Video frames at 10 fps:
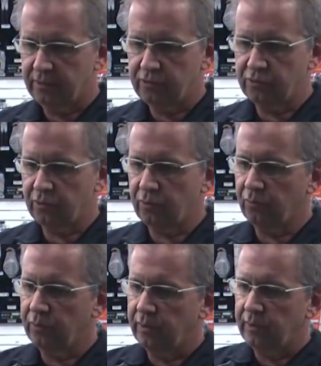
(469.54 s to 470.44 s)

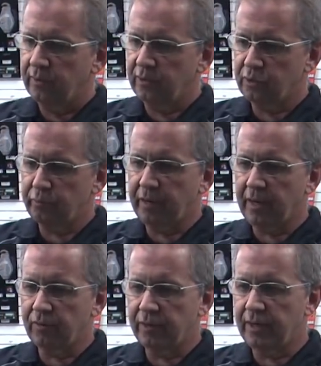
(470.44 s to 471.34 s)
so this
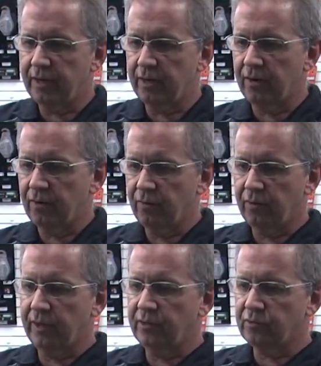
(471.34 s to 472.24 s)
panel here
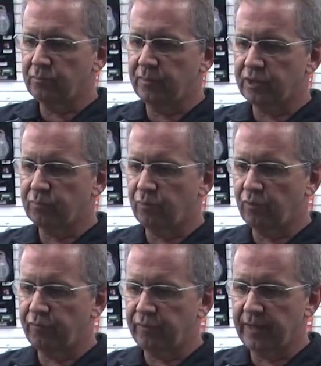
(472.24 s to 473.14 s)
is much
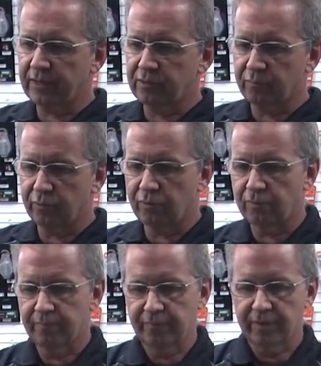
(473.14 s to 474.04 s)
more flexible